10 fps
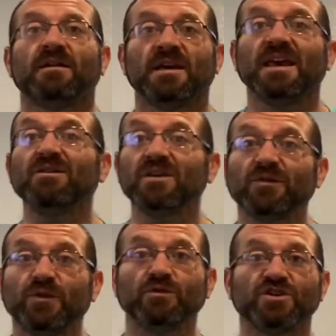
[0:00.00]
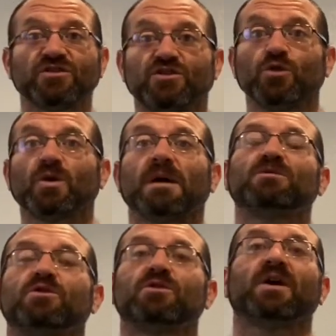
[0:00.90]
even if you just do what I'm
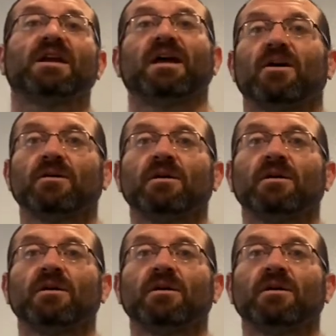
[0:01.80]
doing right now,